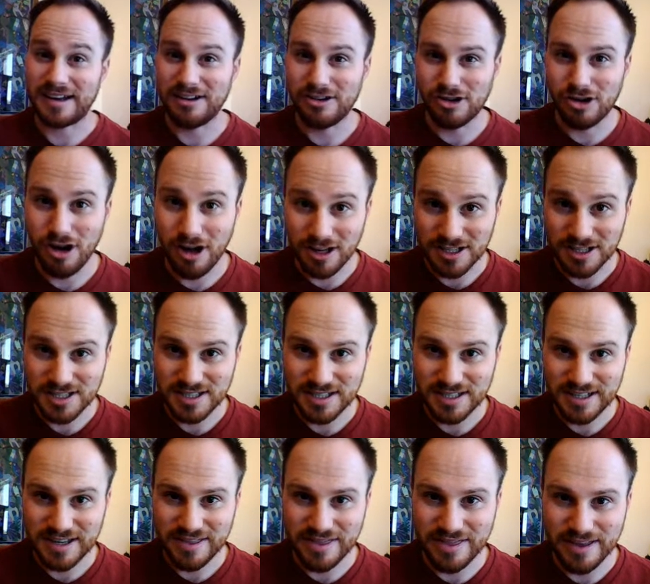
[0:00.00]
get lost
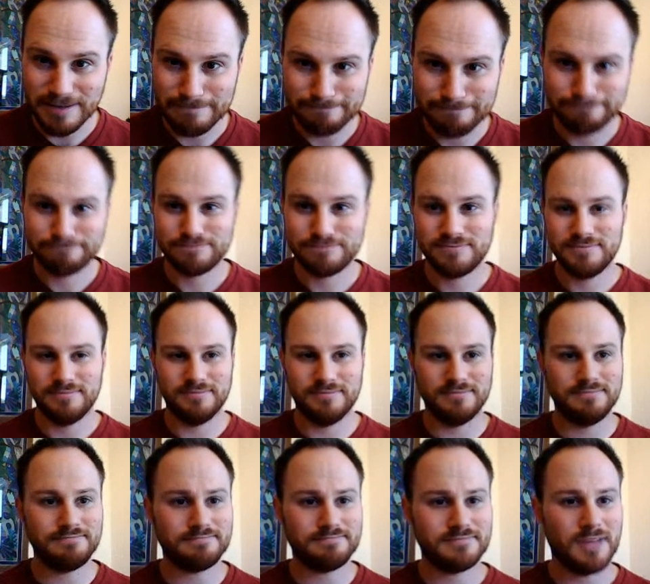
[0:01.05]
in them.
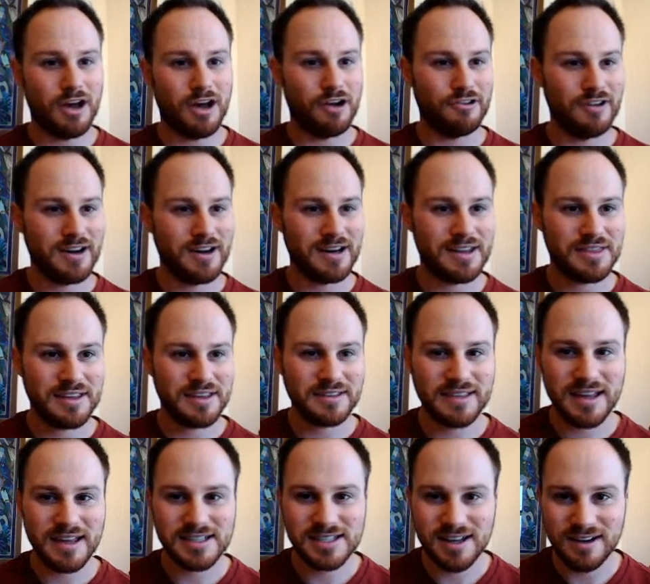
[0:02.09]
All right, I think
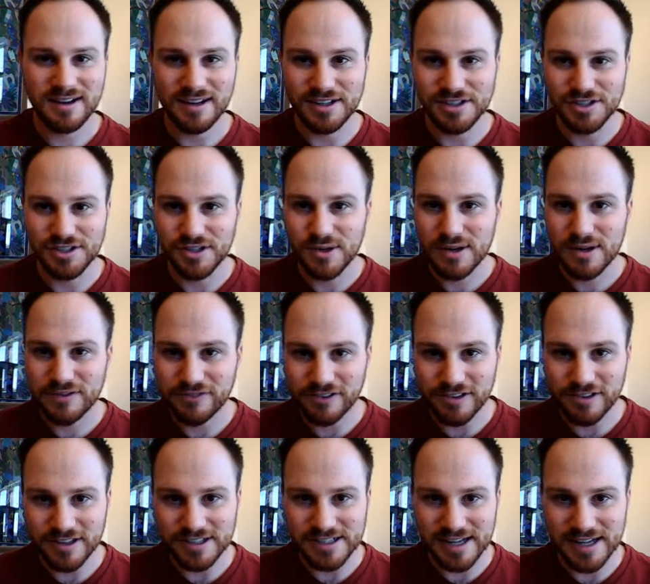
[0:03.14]
that's going to do it for
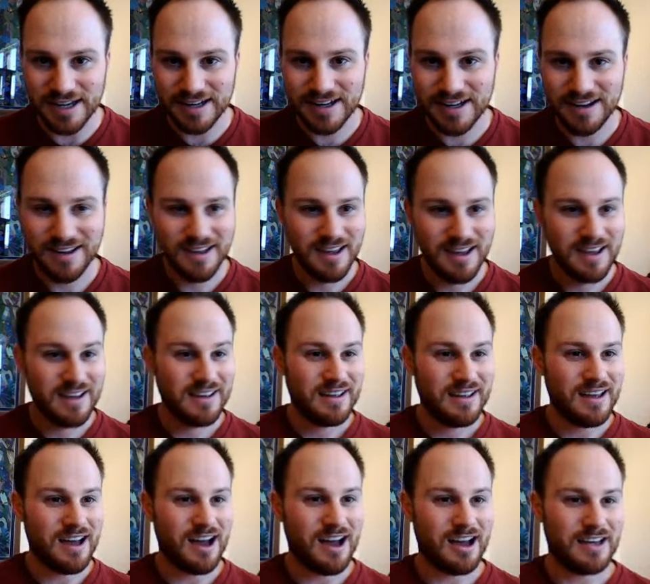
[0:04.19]
the day.
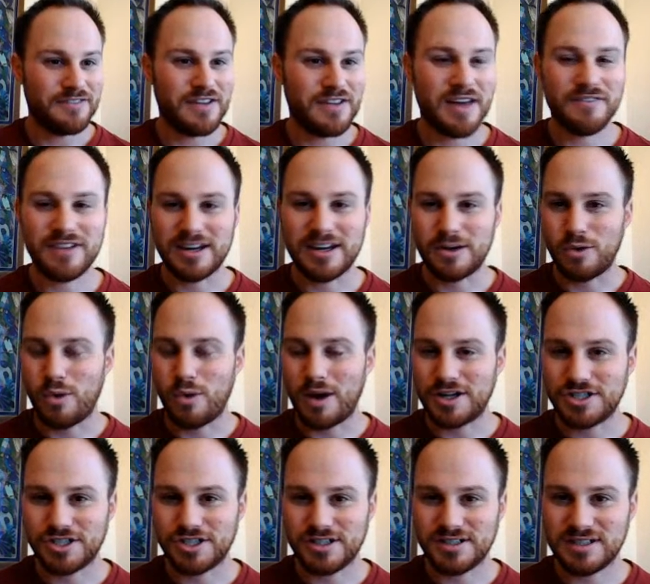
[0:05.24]
If you have any
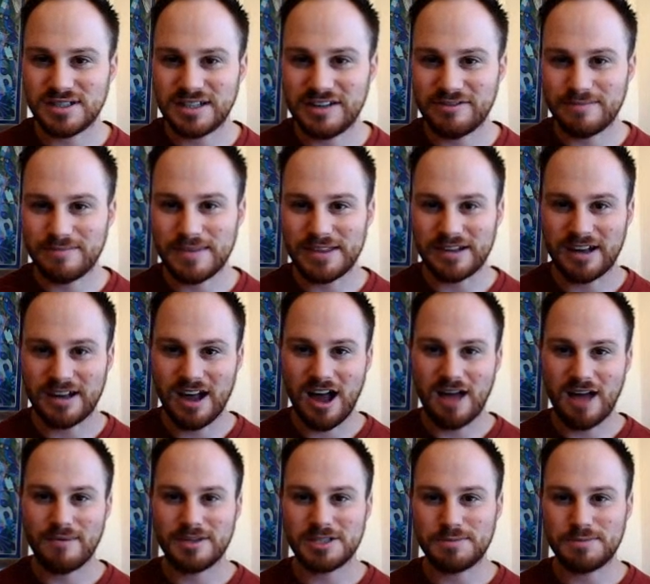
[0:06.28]
questions, leave them in the
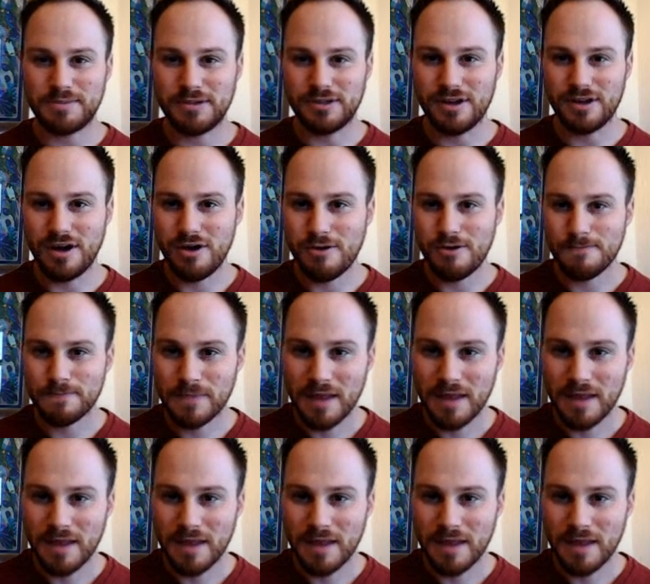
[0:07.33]
comments below.